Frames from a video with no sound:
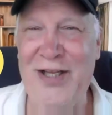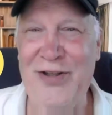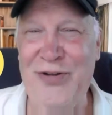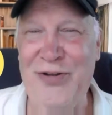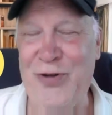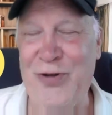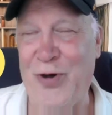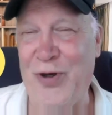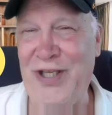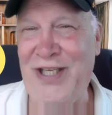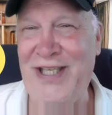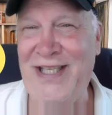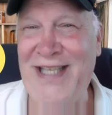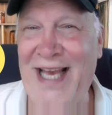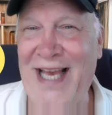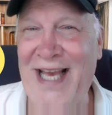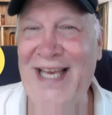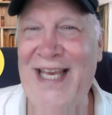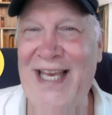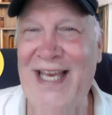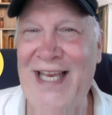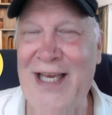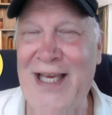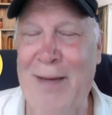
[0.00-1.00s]
So
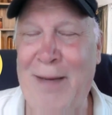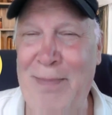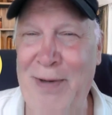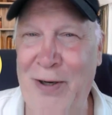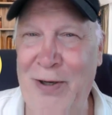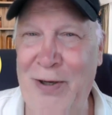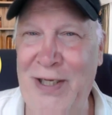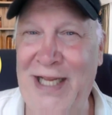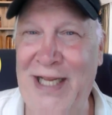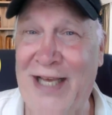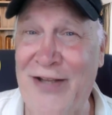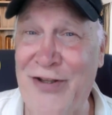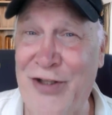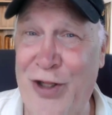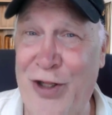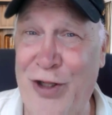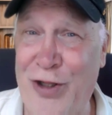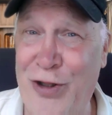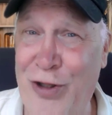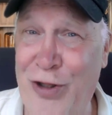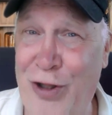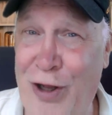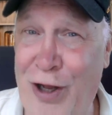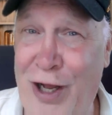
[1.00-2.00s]
Yegi apparently has a
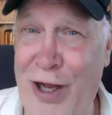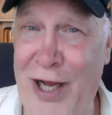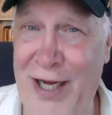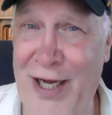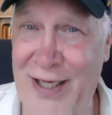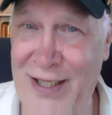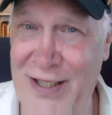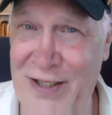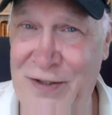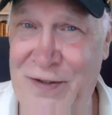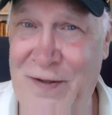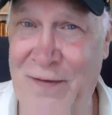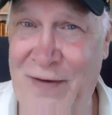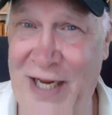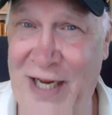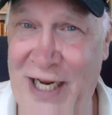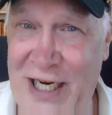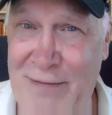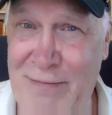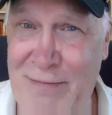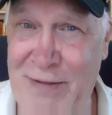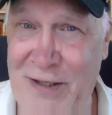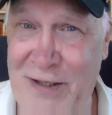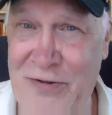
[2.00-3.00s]
long list of
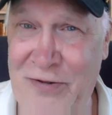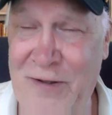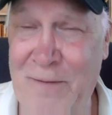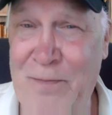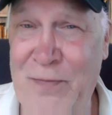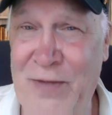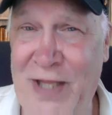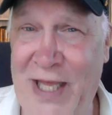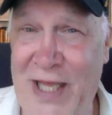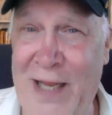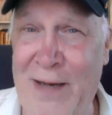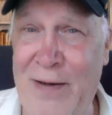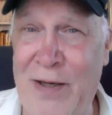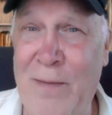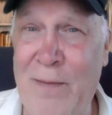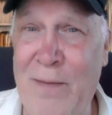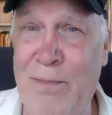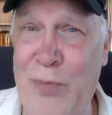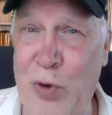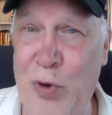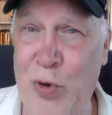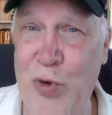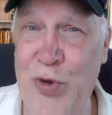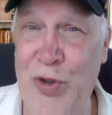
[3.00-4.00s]
enemies, and
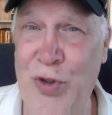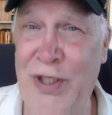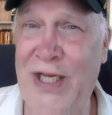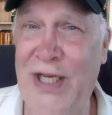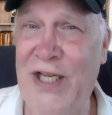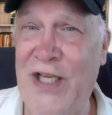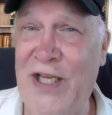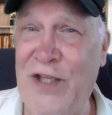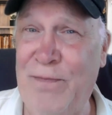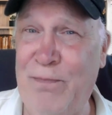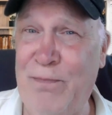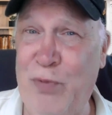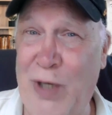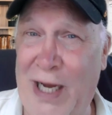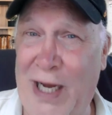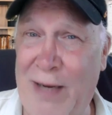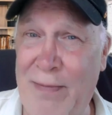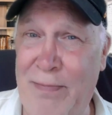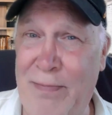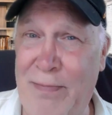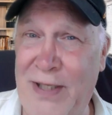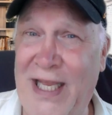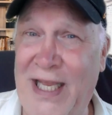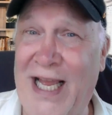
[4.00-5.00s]
Putin is
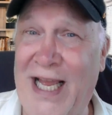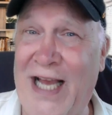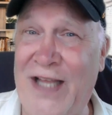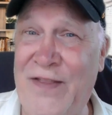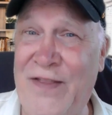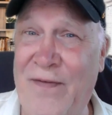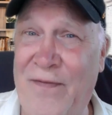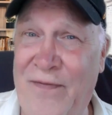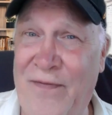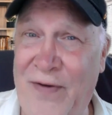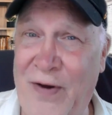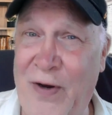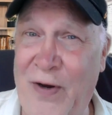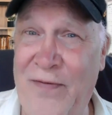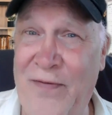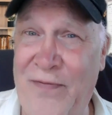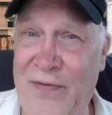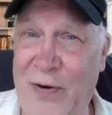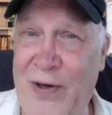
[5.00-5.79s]
probably at the very,